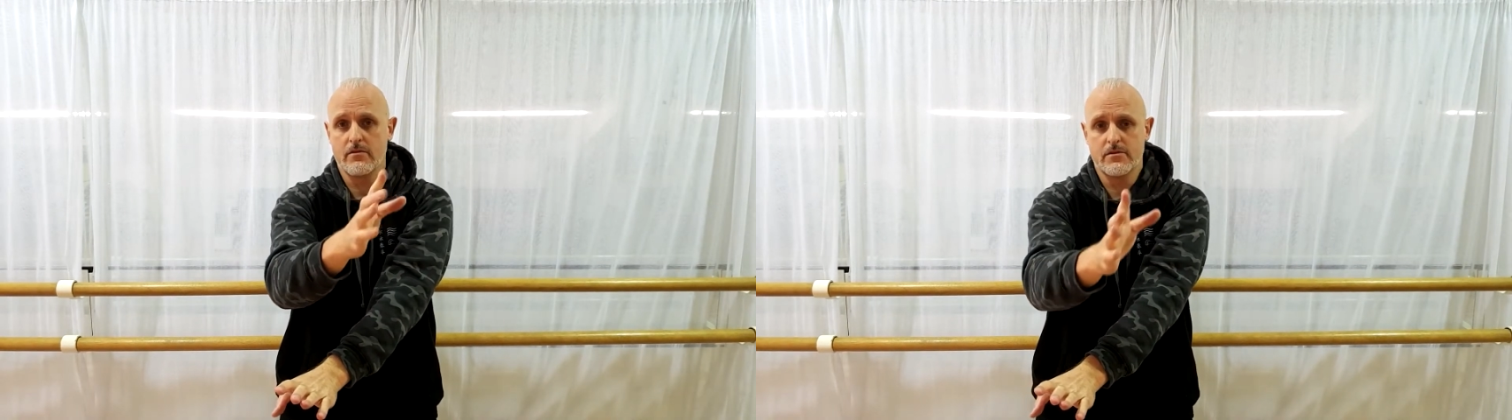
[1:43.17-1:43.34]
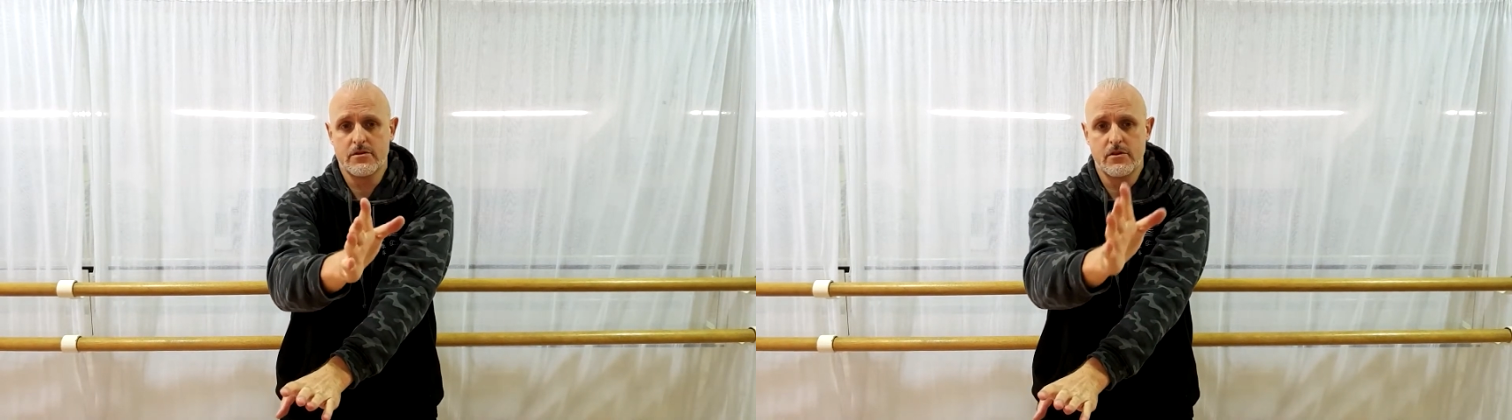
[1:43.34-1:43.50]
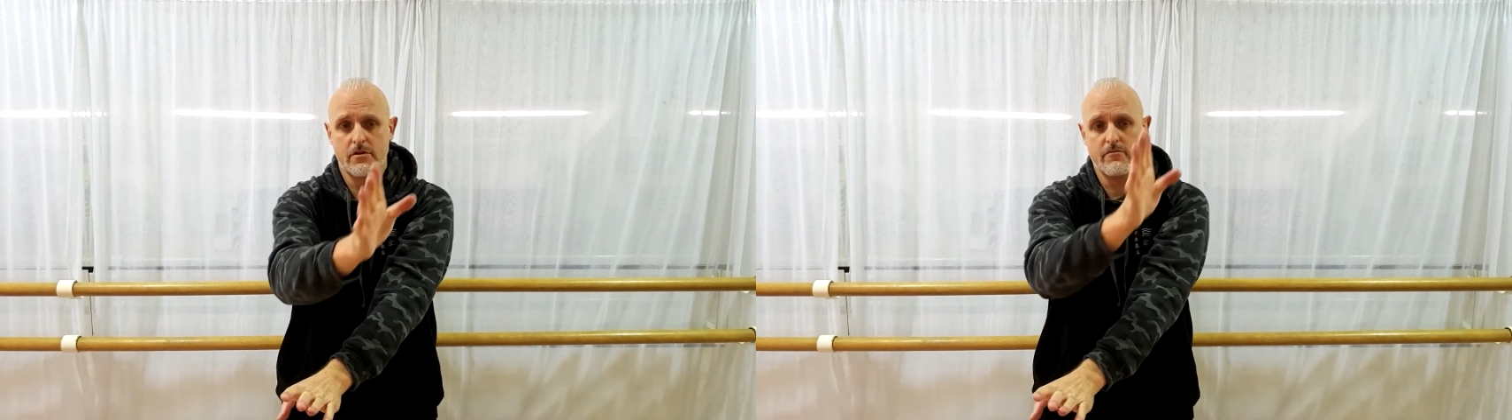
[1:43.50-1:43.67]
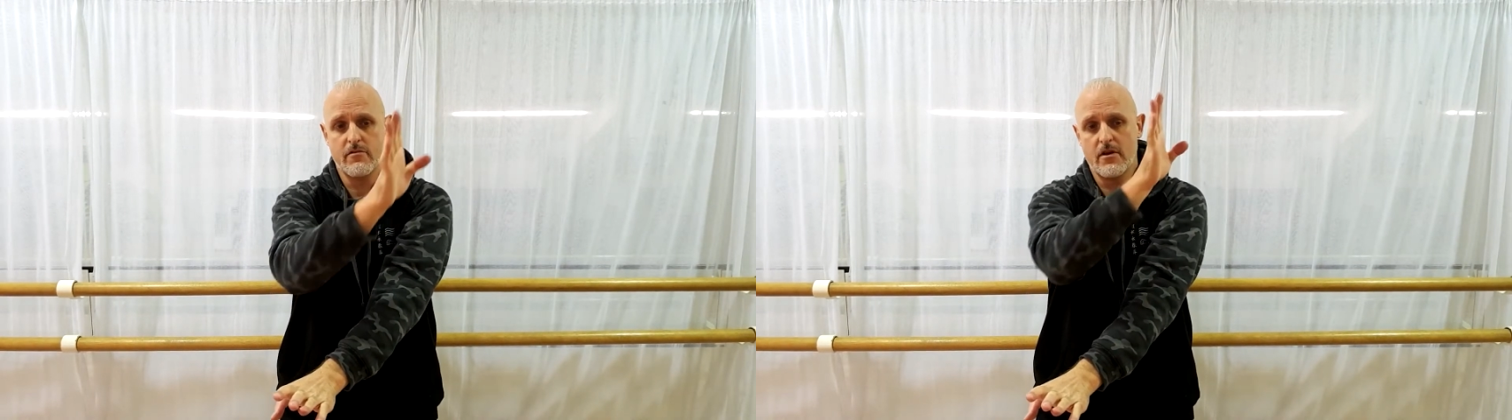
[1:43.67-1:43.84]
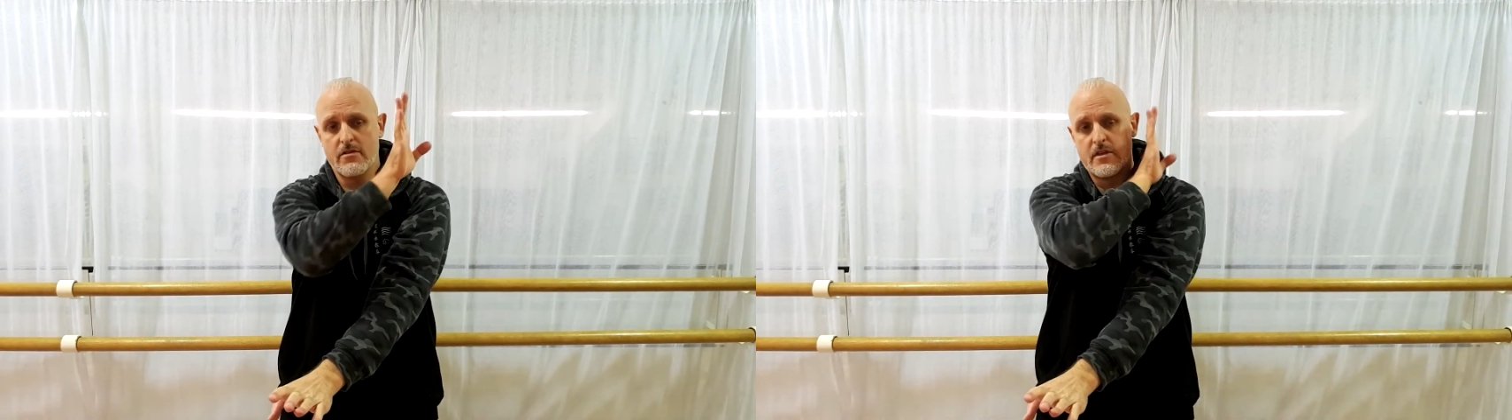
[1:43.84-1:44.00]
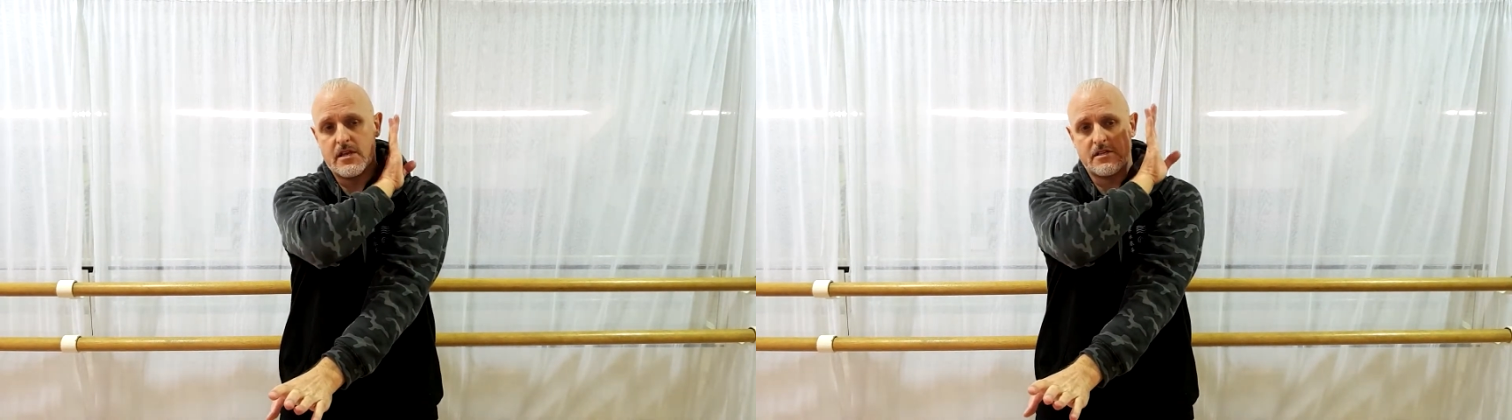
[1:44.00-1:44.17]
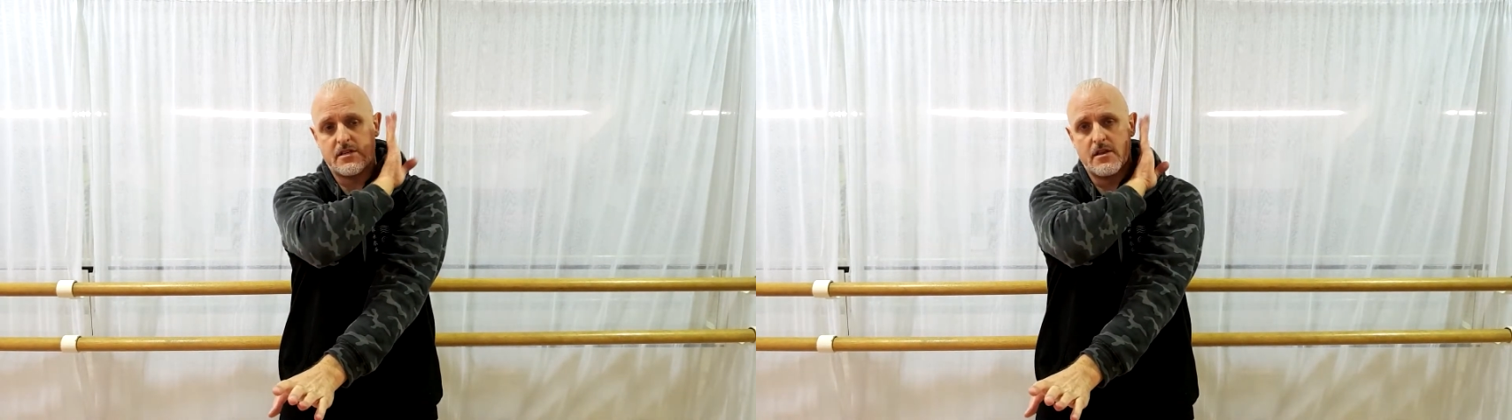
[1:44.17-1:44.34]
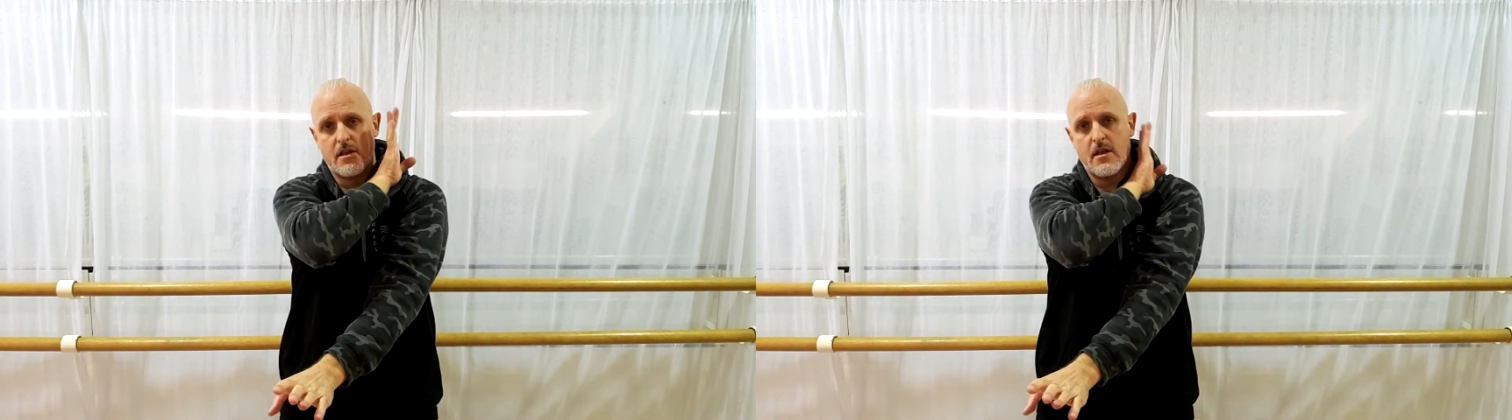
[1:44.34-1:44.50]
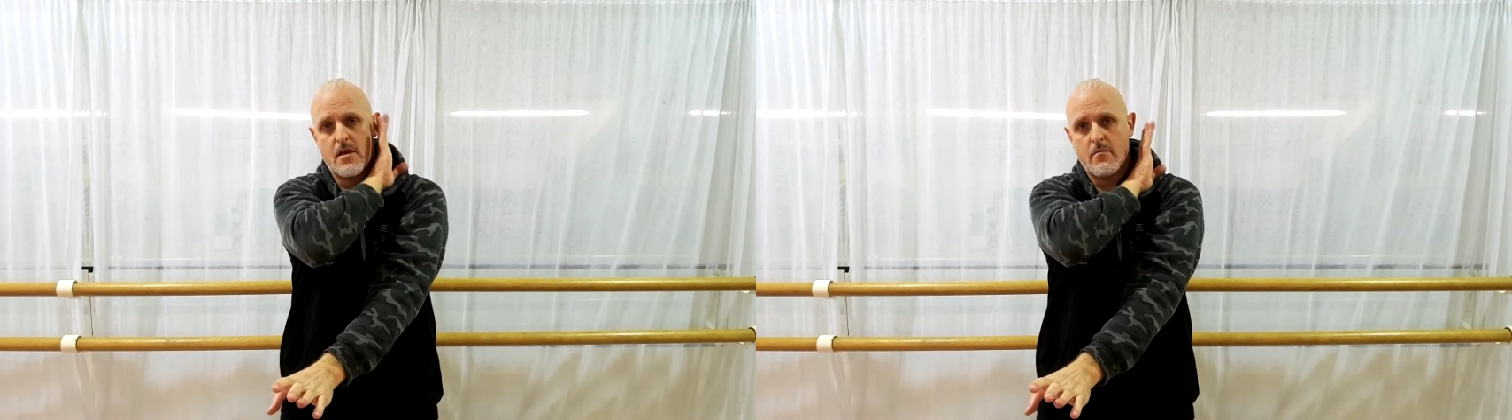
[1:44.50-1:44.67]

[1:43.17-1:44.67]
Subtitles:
So you run this